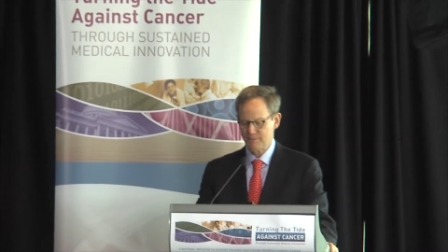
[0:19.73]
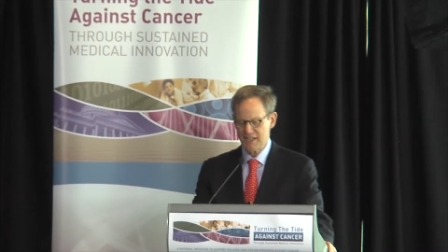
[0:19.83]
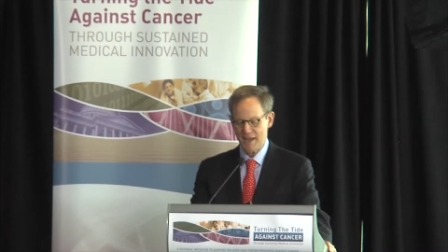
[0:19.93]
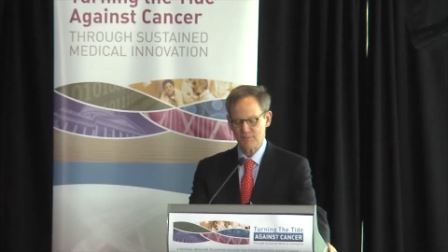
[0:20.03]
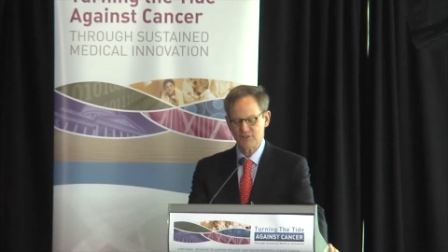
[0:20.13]

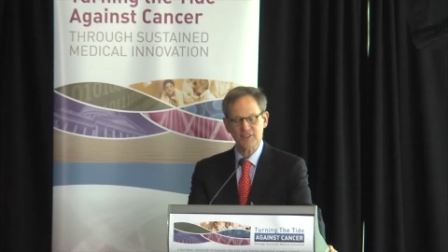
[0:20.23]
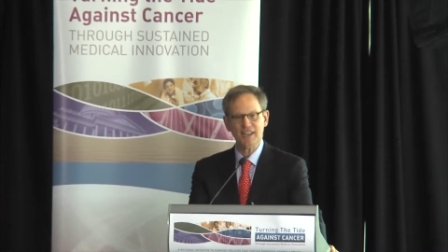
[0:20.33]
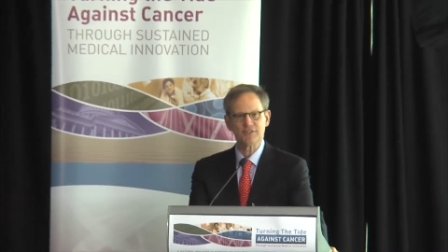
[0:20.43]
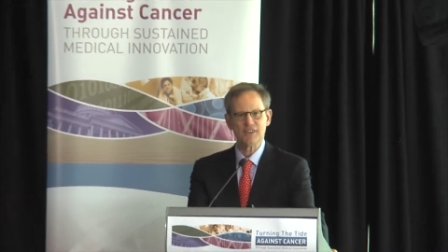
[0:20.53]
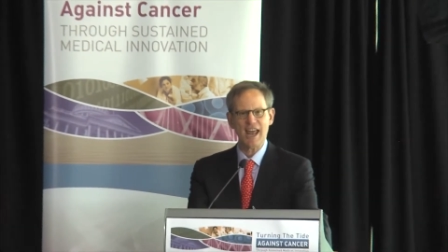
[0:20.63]

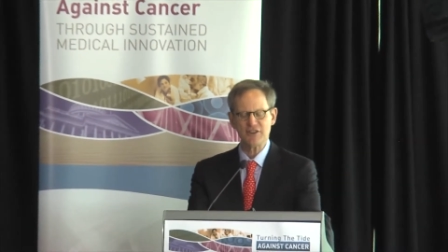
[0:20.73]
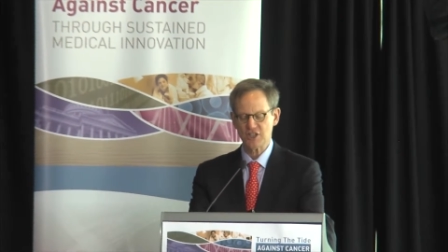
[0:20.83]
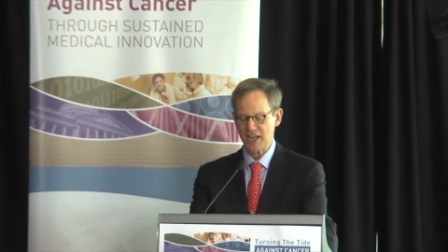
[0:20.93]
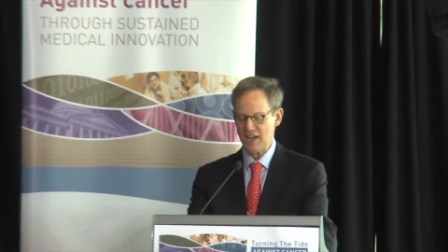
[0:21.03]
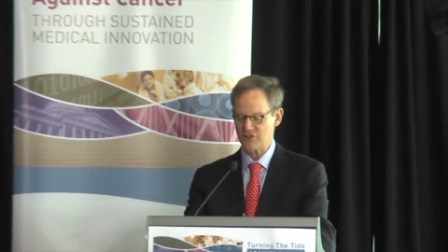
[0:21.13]
PMC is an
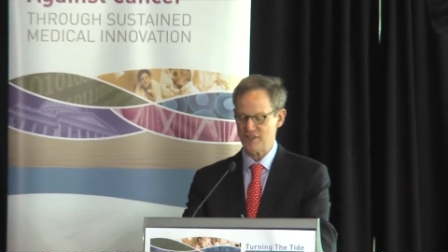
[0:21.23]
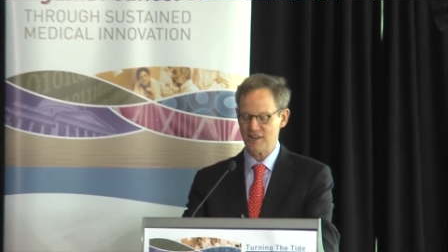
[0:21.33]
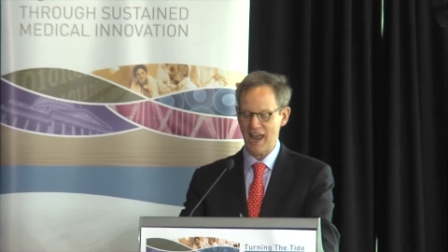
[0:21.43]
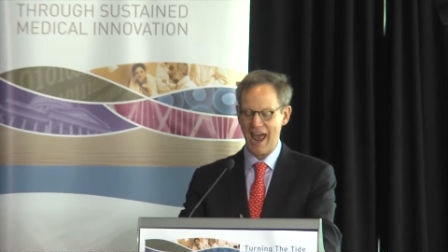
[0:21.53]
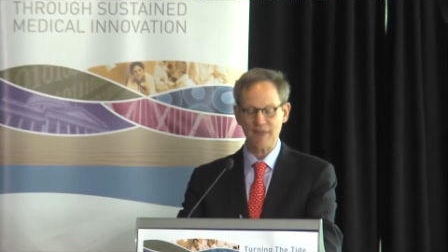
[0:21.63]
education
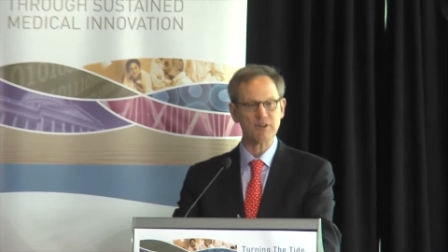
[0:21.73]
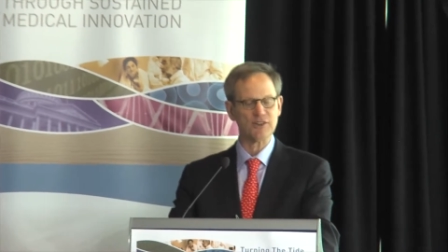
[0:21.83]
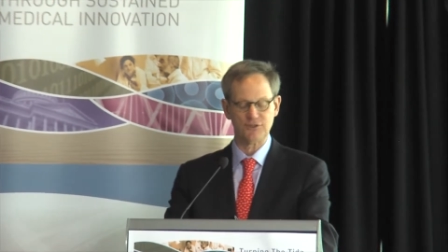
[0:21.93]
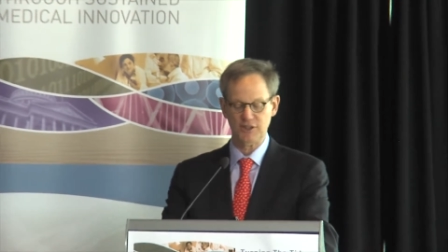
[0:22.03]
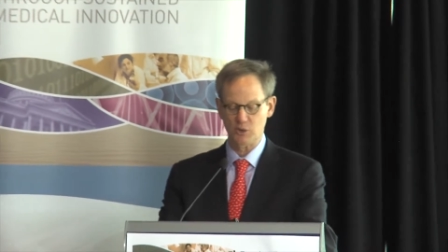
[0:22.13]
and
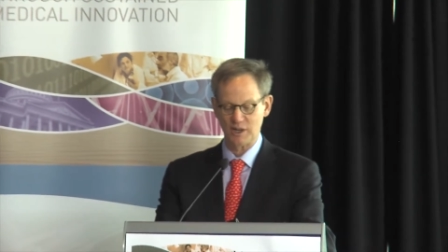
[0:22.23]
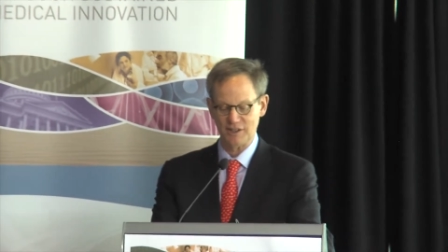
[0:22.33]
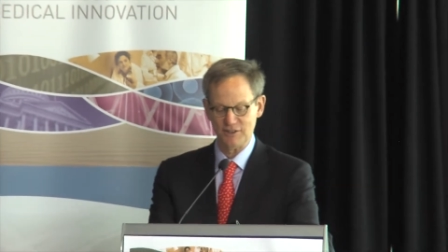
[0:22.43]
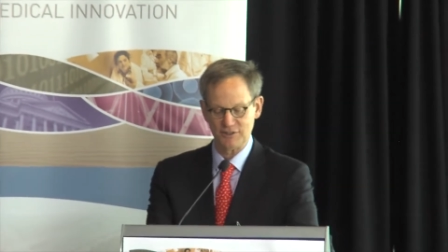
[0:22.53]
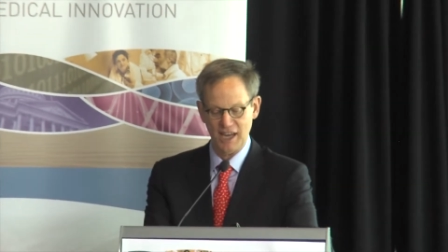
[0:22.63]
advocacy
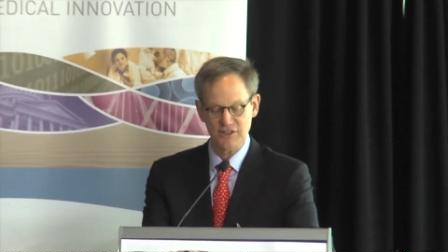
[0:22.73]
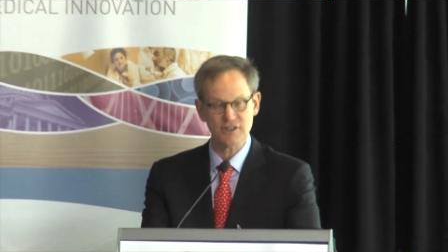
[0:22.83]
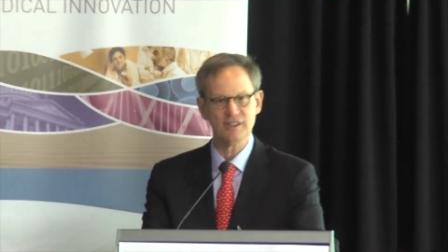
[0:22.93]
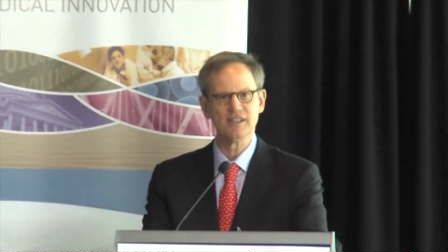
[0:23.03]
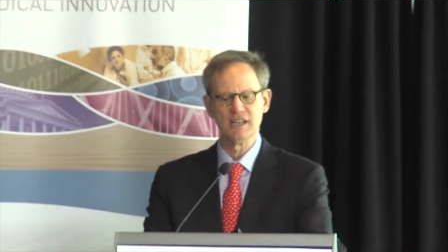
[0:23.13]

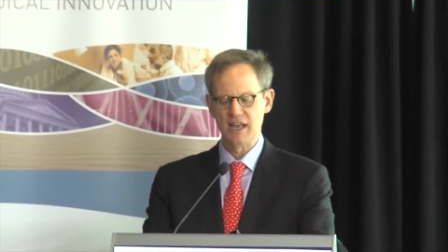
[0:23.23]
organization